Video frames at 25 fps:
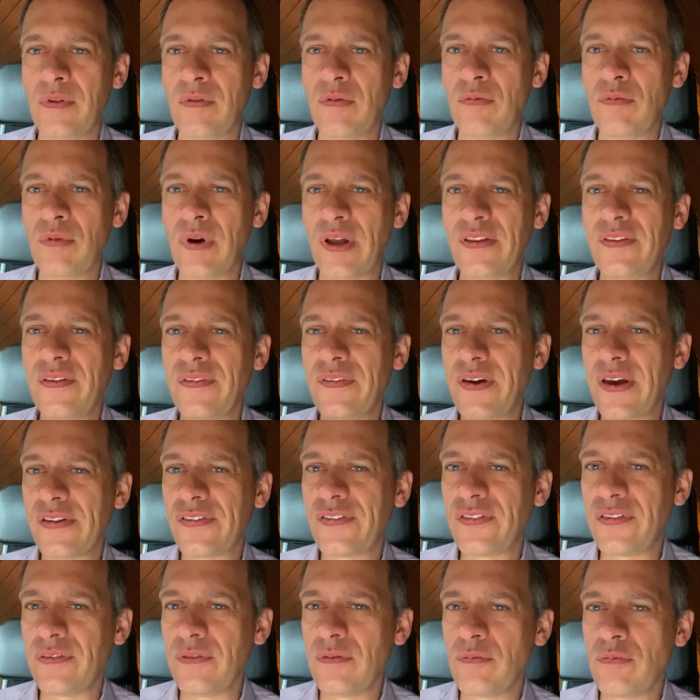
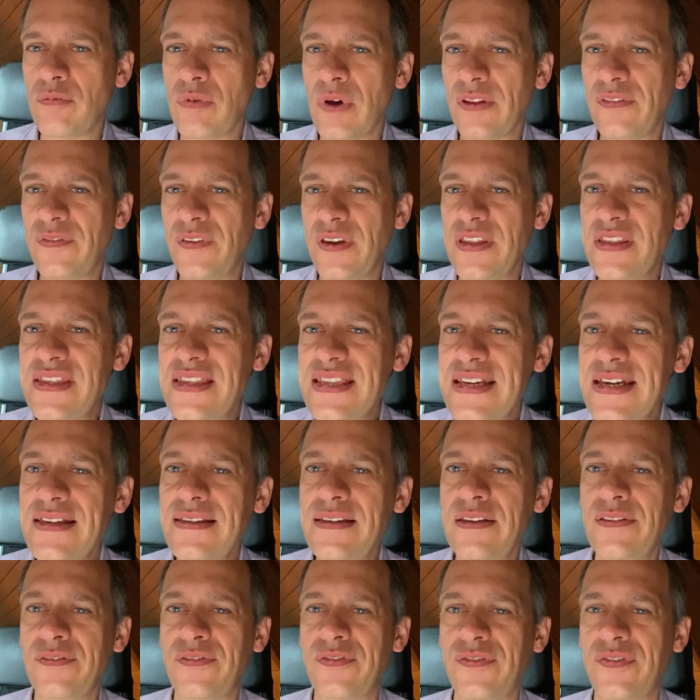what they
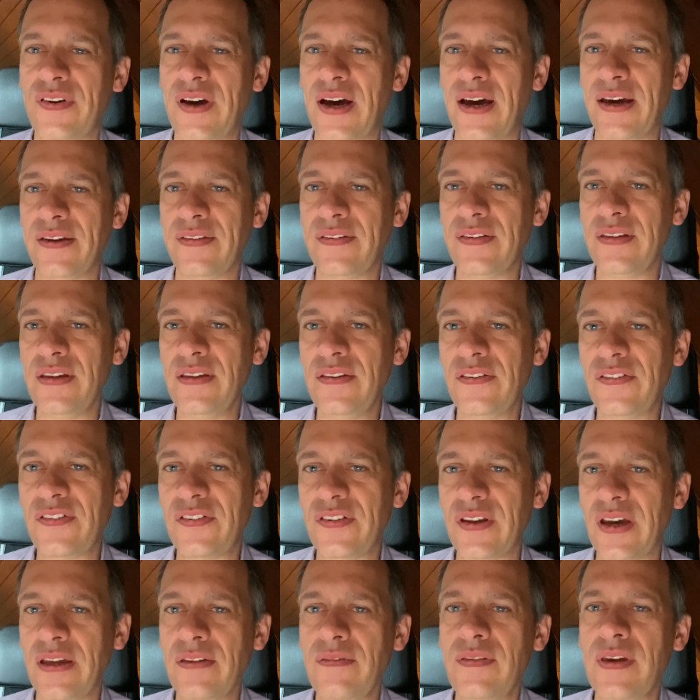need, in fact,
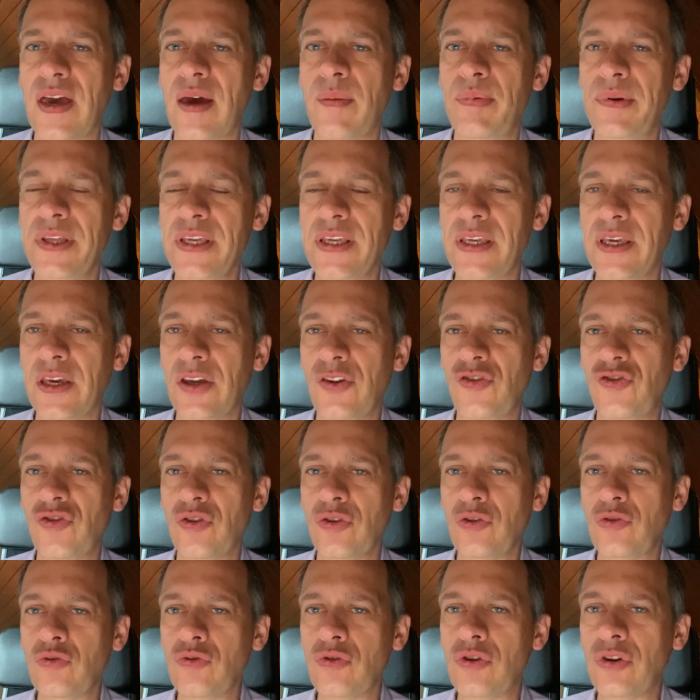inside the
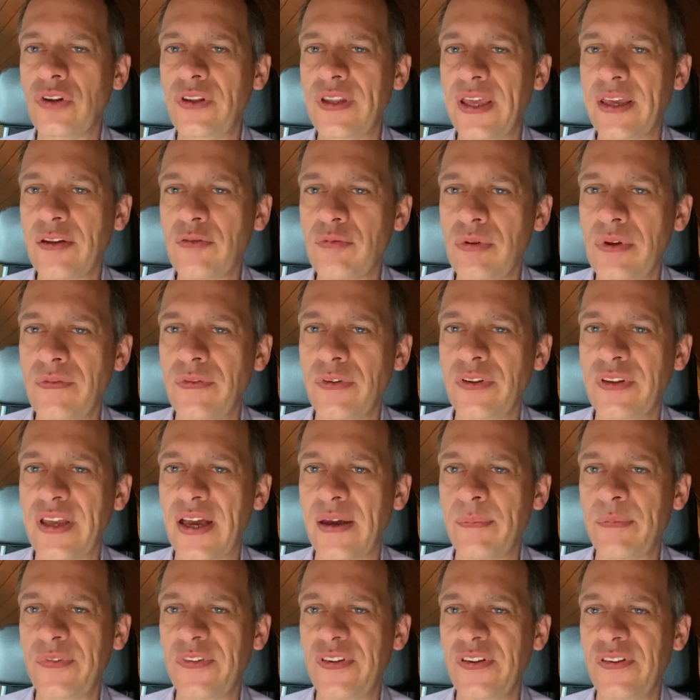application to connect with the
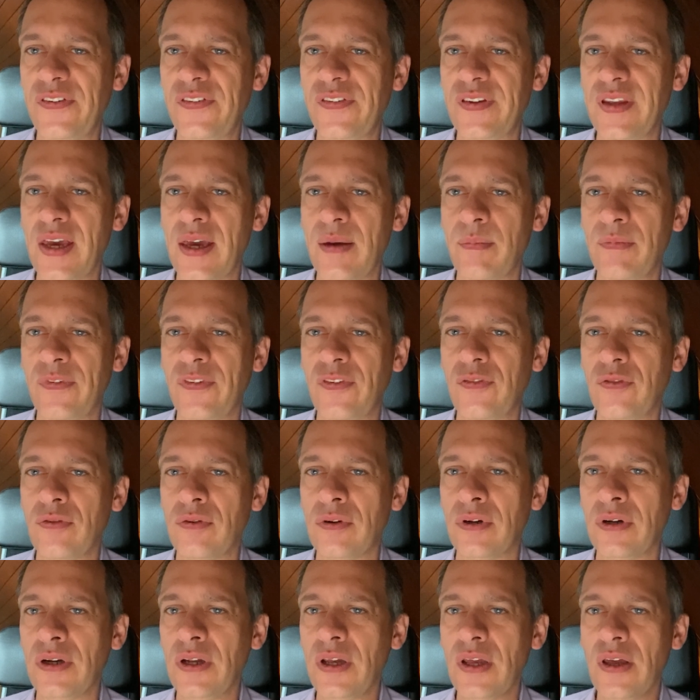DAM systems,
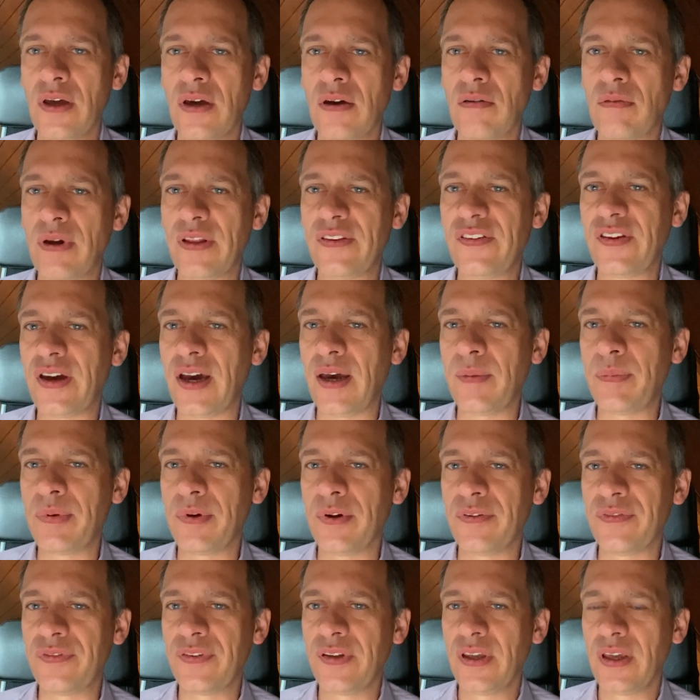or what type
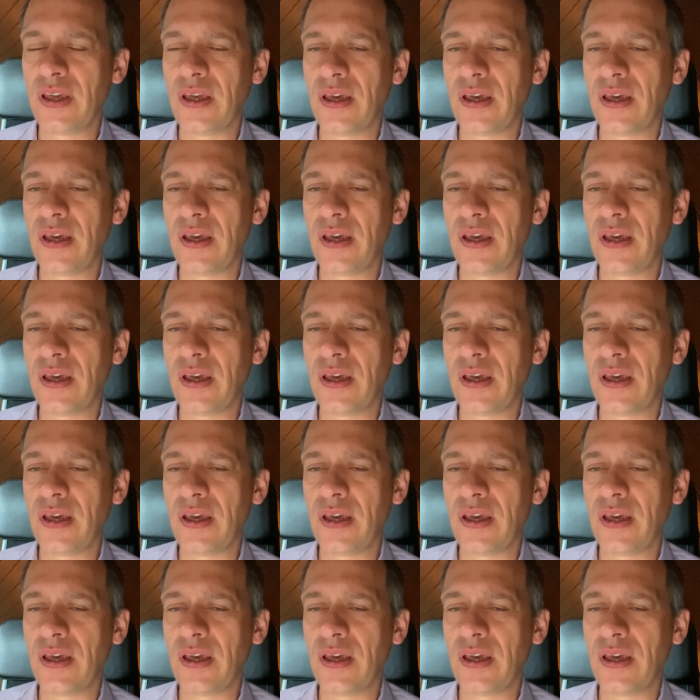of